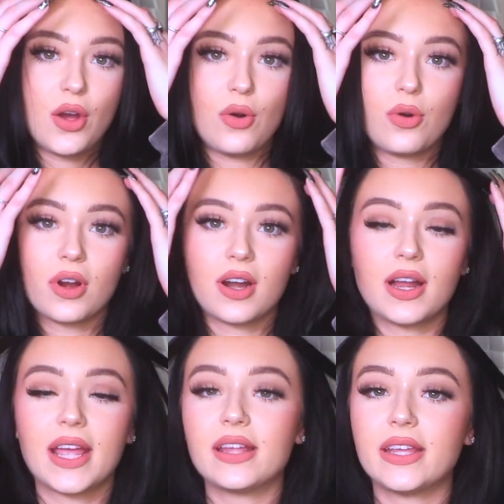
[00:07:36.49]
Or,
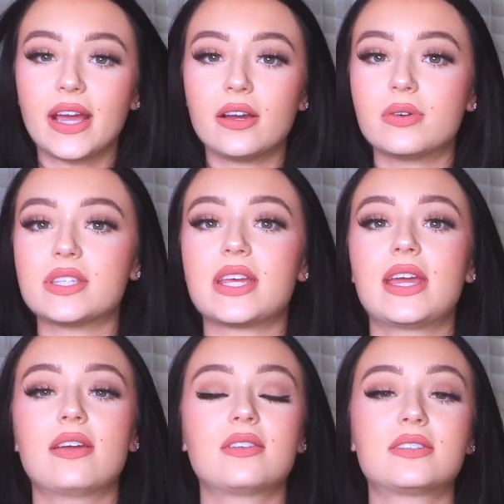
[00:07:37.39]
again, like I always
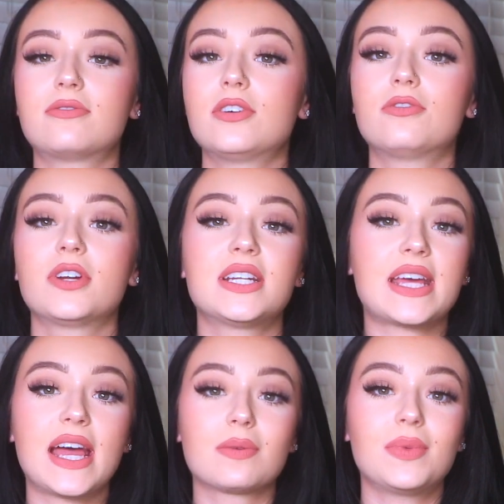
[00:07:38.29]
say, feel free to
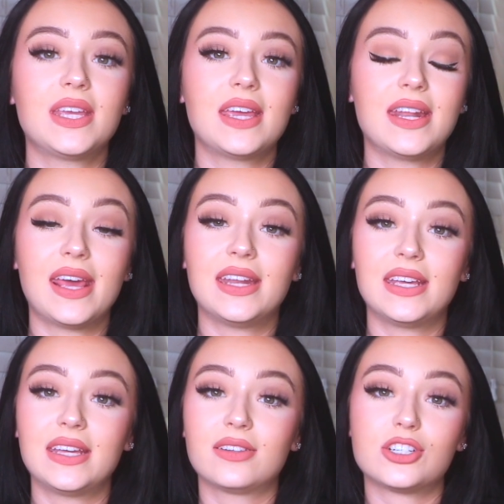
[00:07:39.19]
tag me in
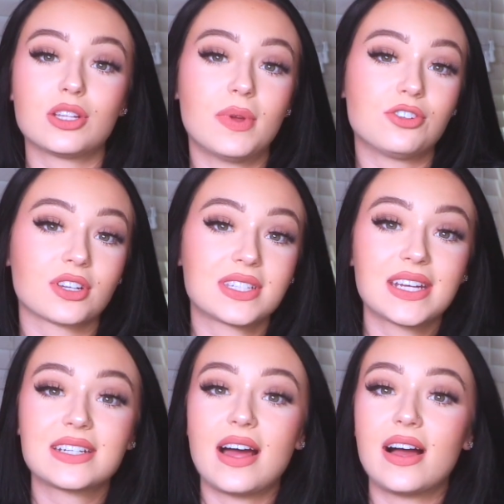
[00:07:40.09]
any Glitch in the Matrix
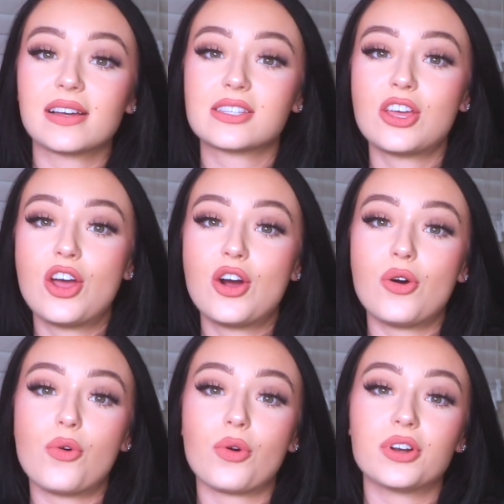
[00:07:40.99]
TikToks
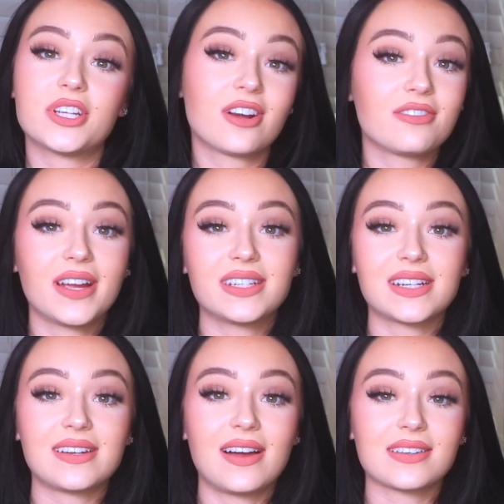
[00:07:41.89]
or terrifying
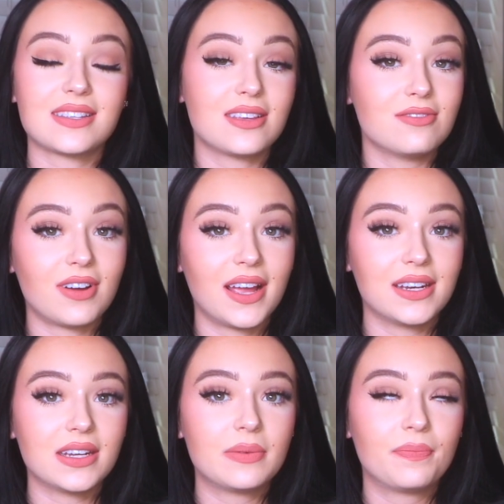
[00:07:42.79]
TikToks that you
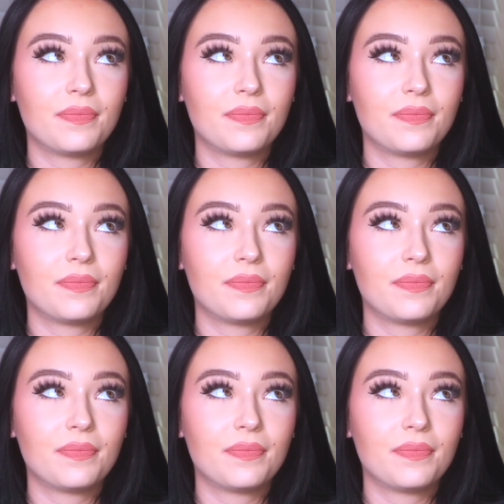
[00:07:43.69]
find